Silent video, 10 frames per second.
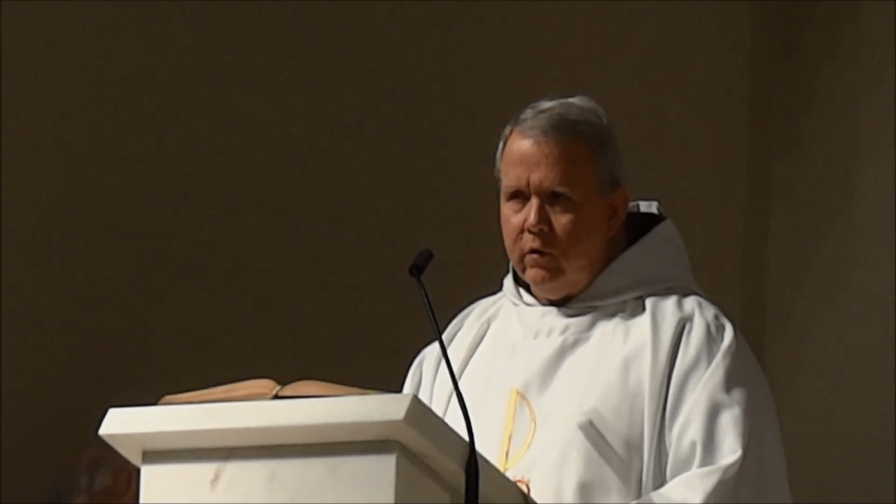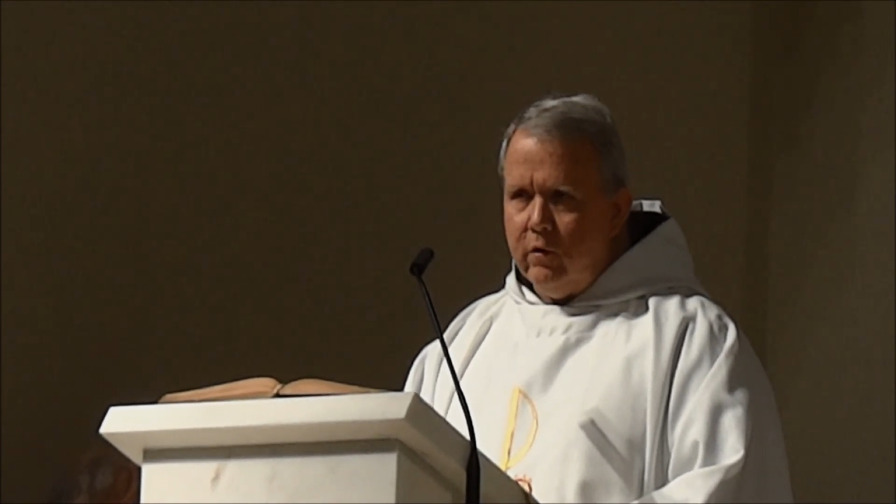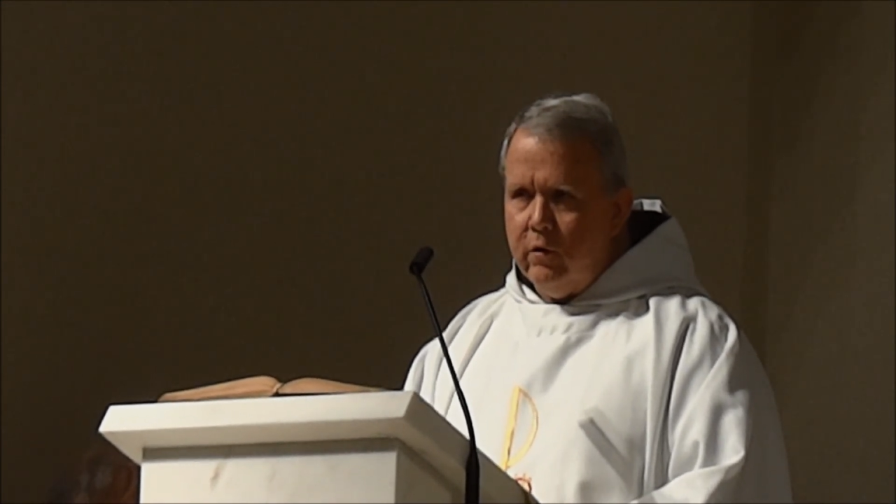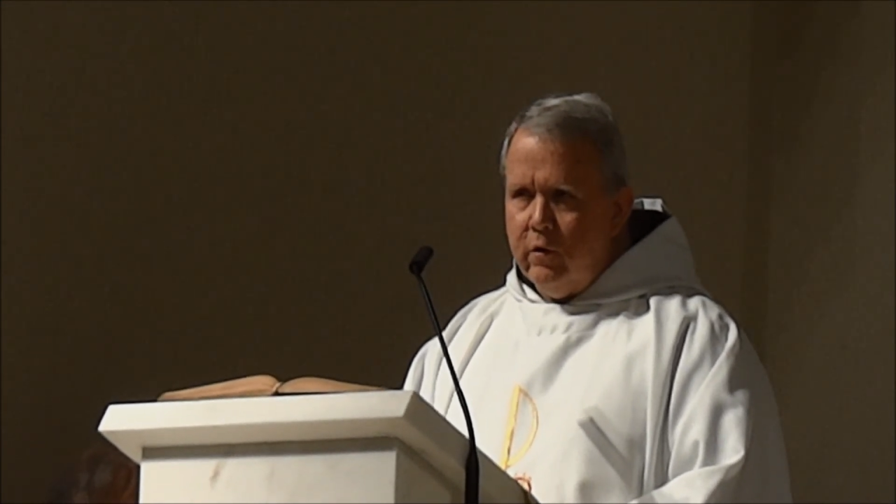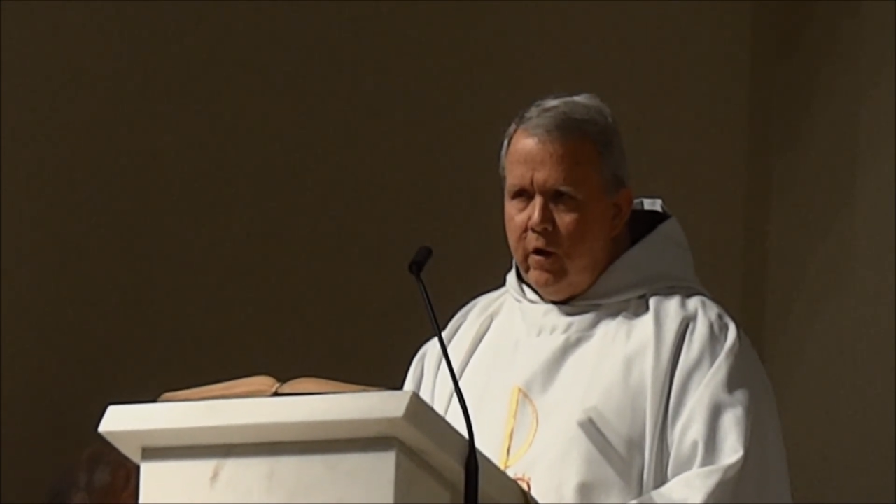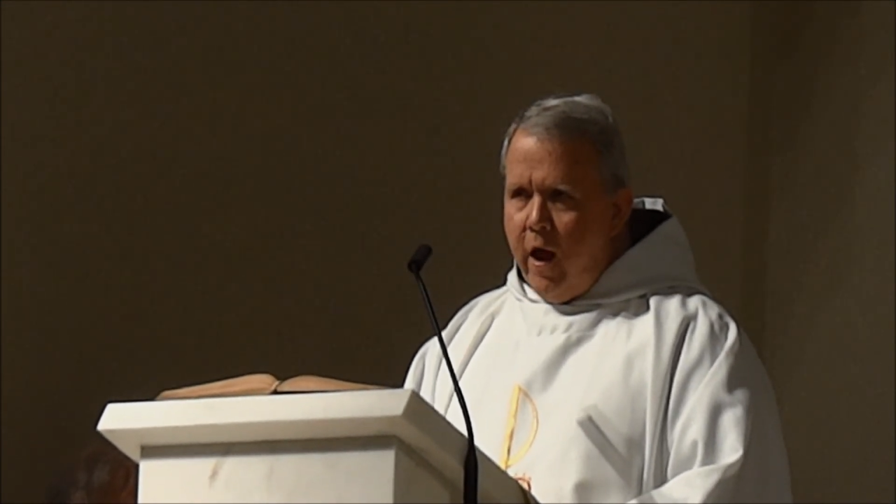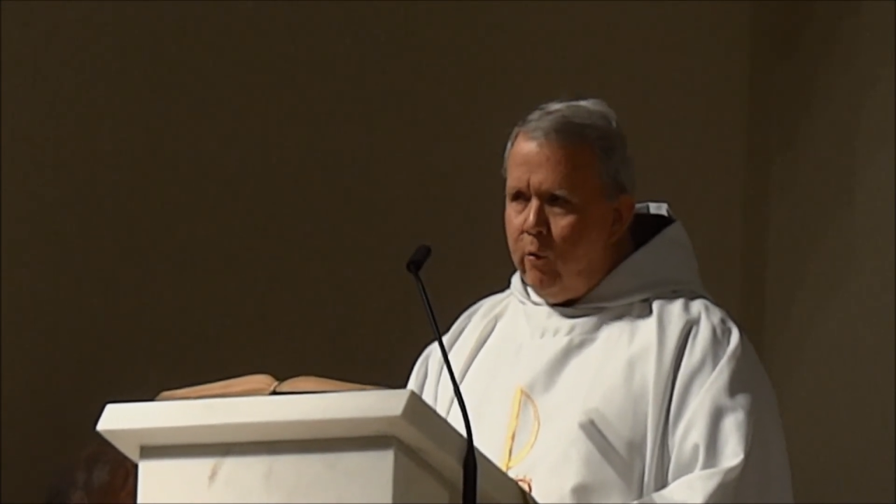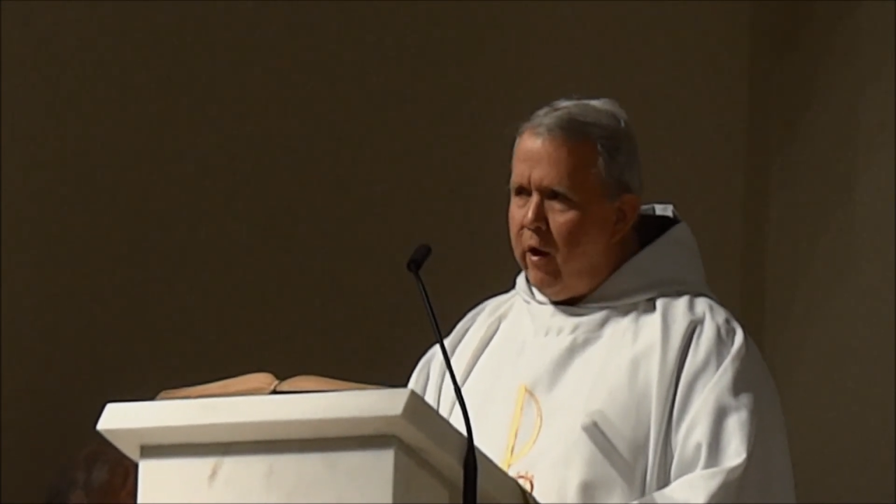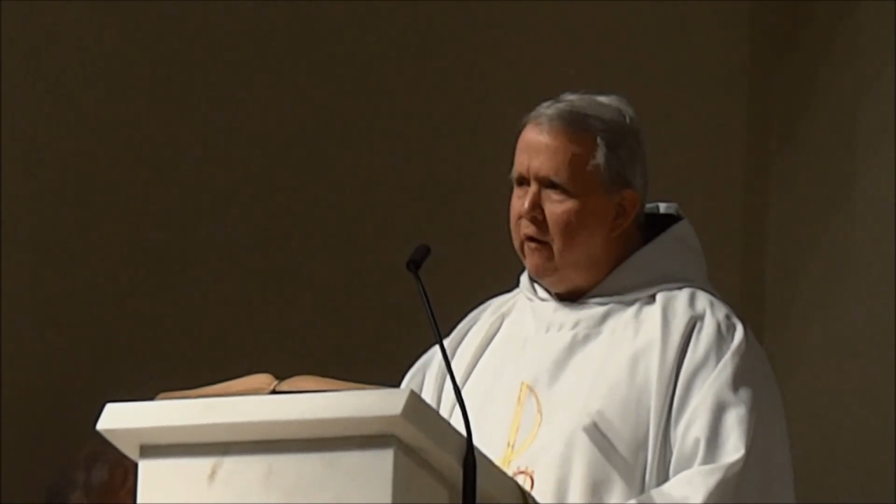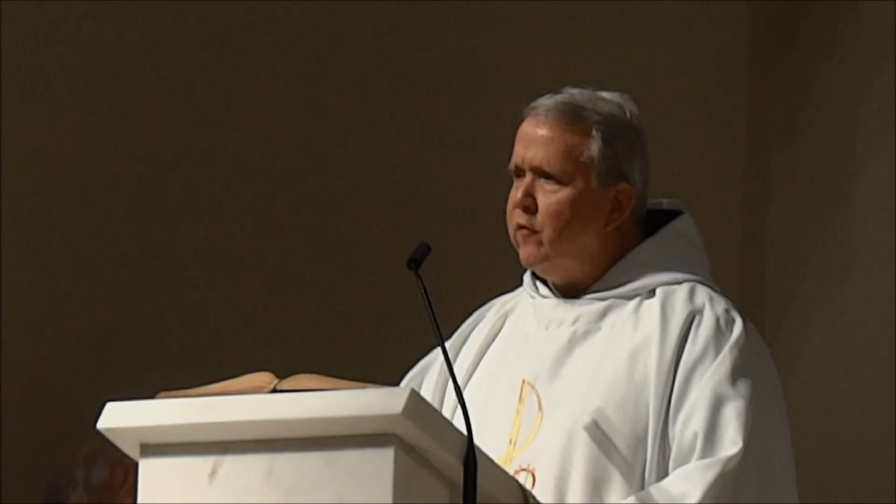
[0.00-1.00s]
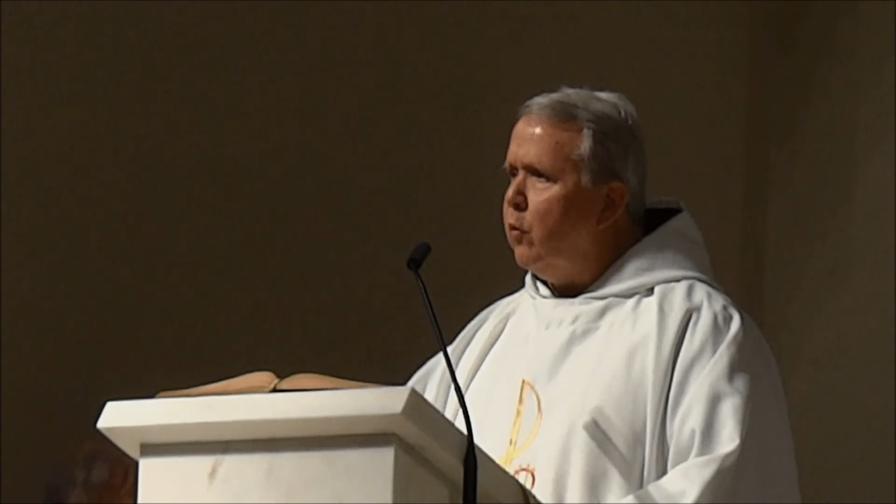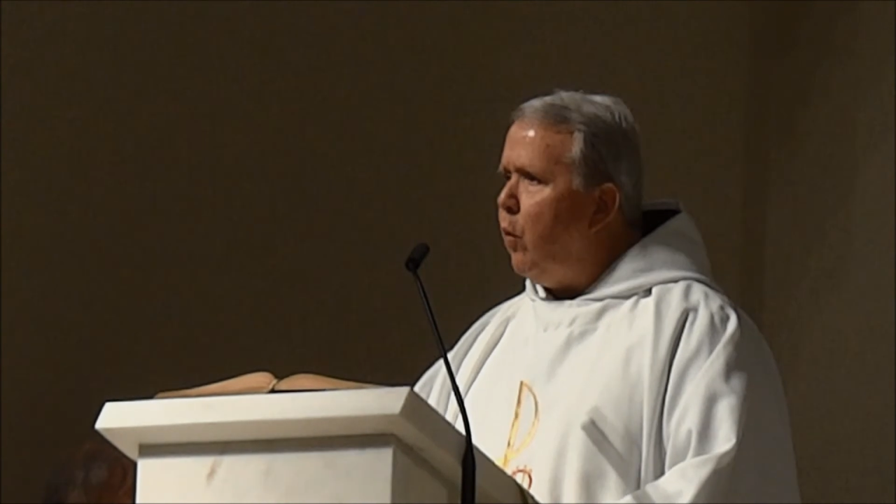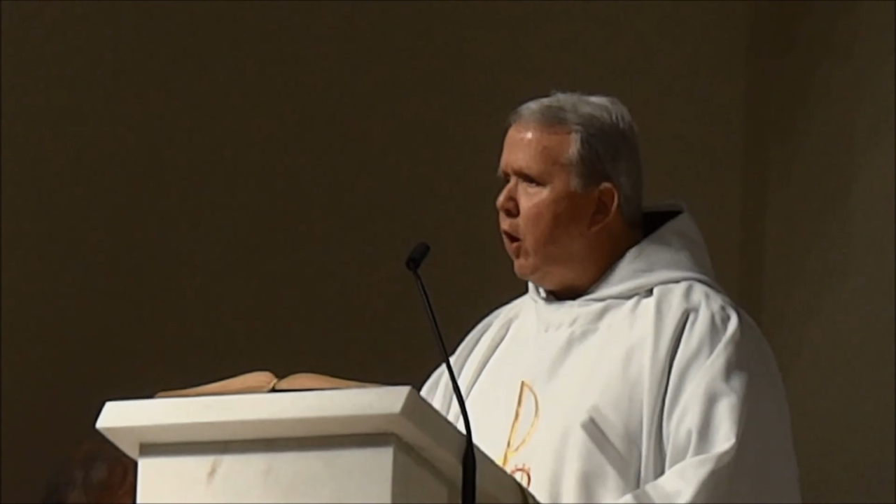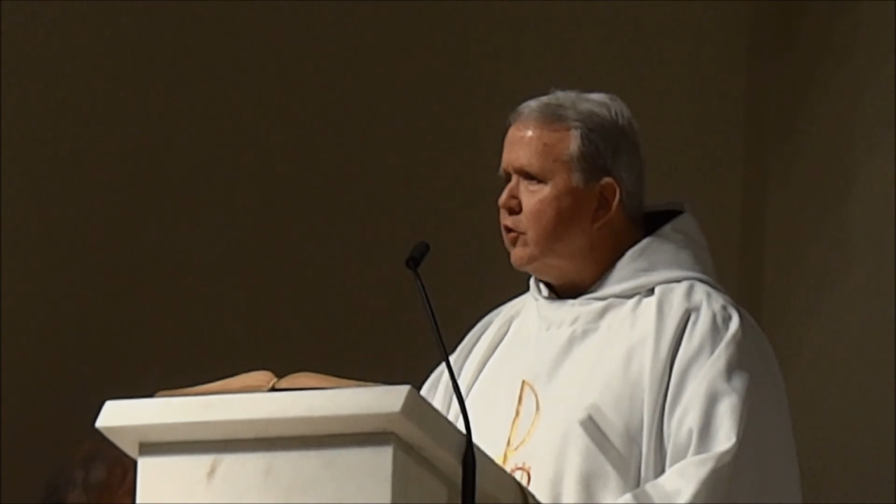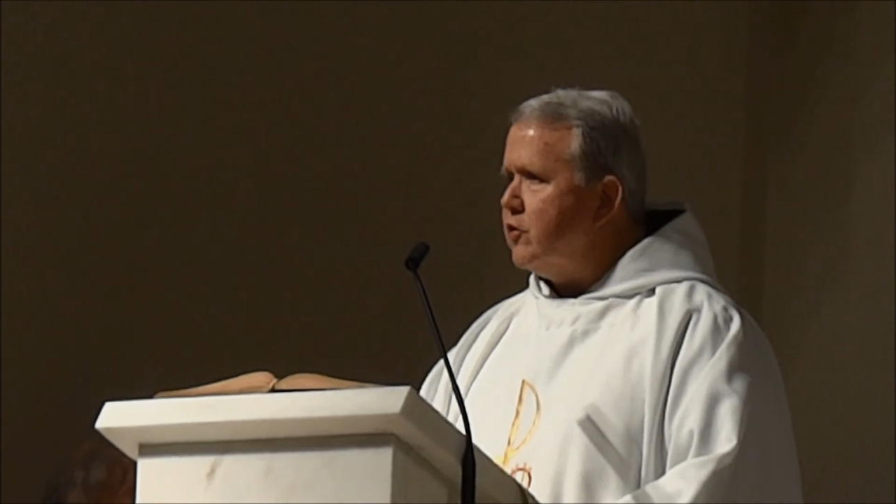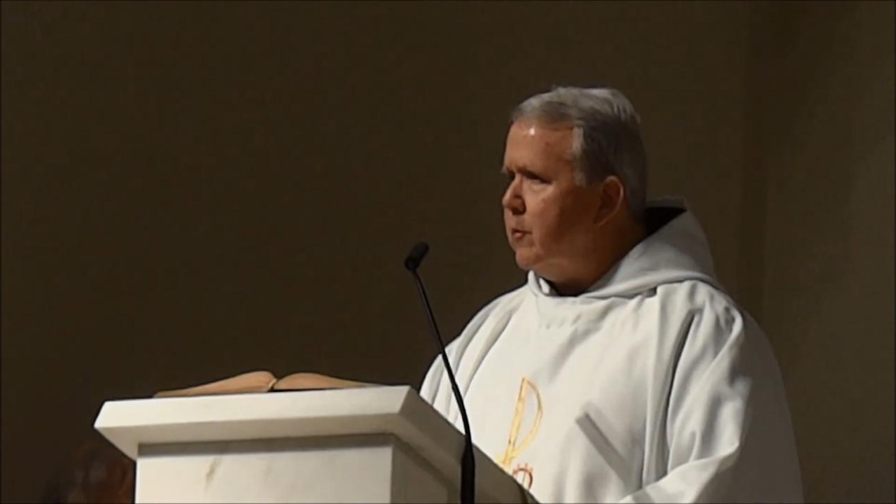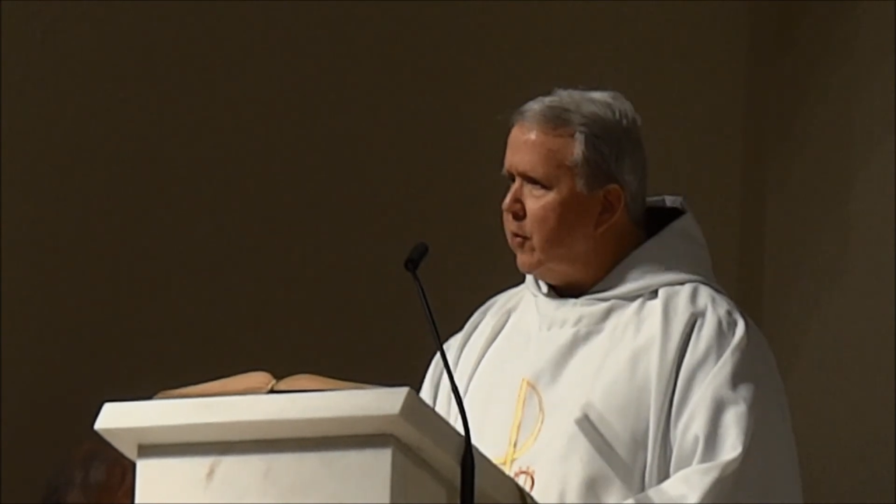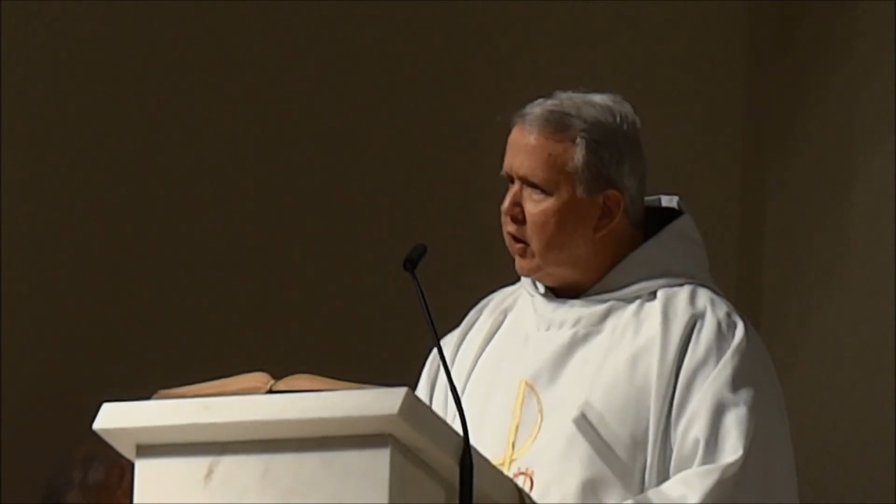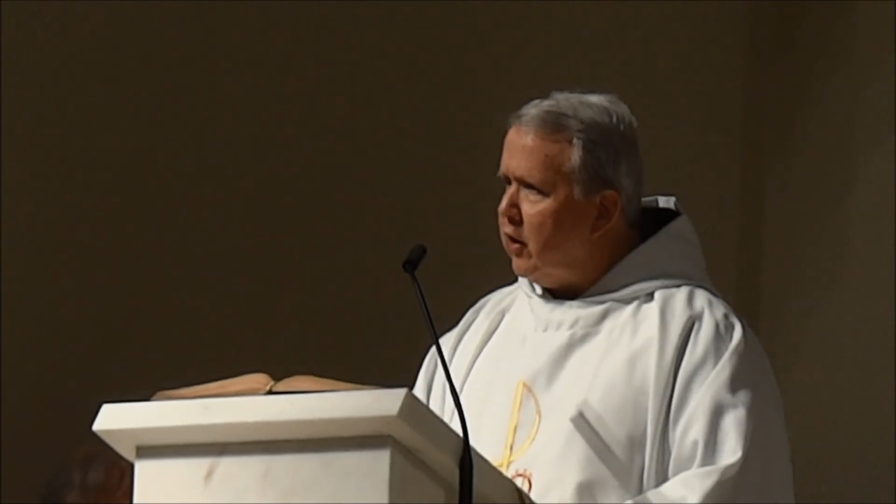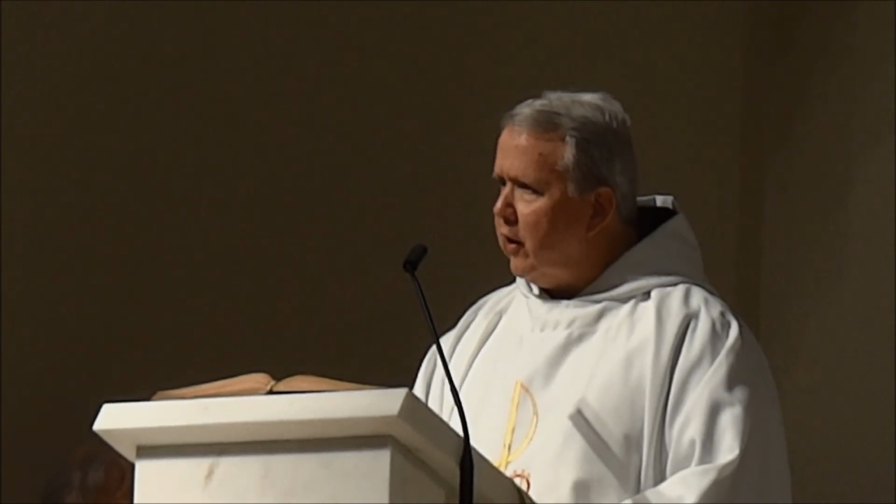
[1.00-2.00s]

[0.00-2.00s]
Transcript: and we have to wash them and